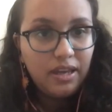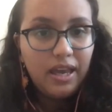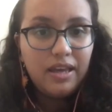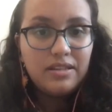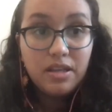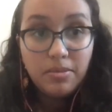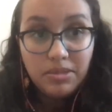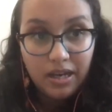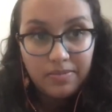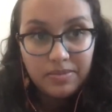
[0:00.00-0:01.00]
And
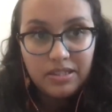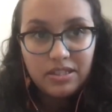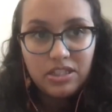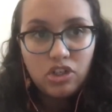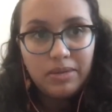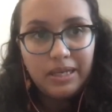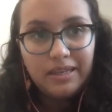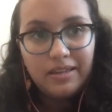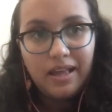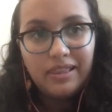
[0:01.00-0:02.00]
sometimes the
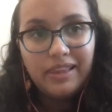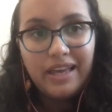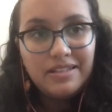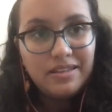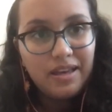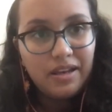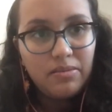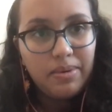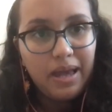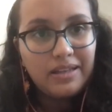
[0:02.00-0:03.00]
decision-making that led to that
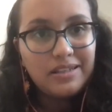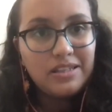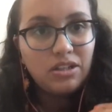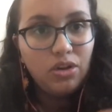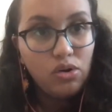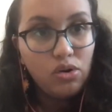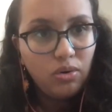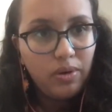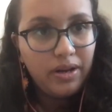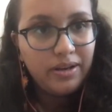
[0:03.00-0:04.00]
impact is a local
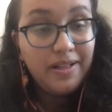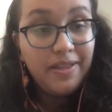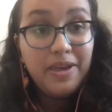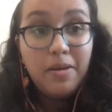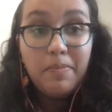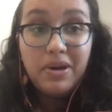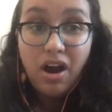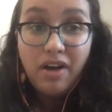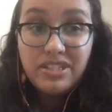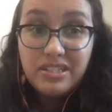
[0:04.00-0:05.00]
one, but
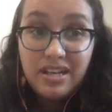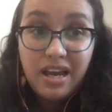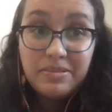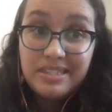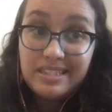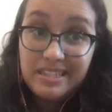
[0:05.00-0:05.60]
oftentimes it's